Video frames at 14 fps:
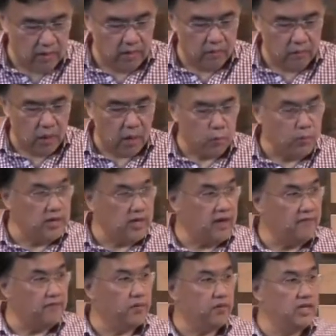While we
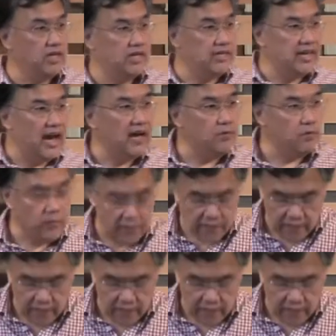have already died with